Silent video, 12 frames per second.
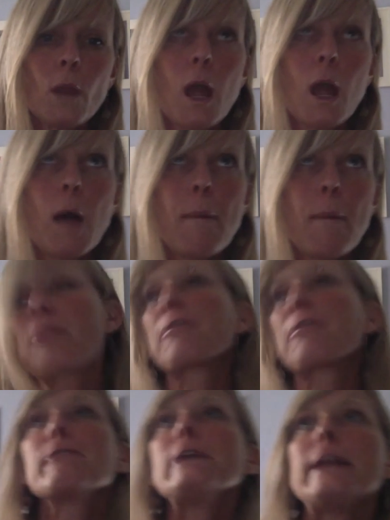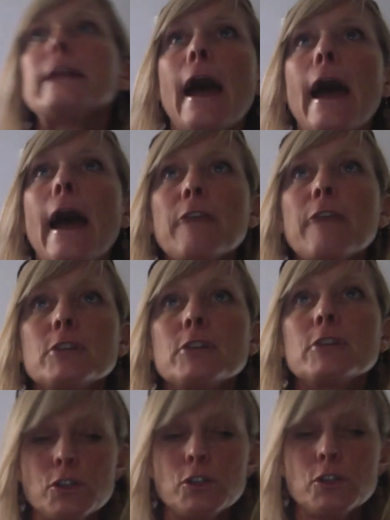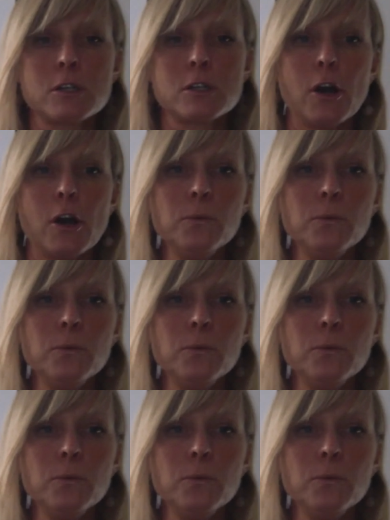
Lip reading: about 3.5 years ago,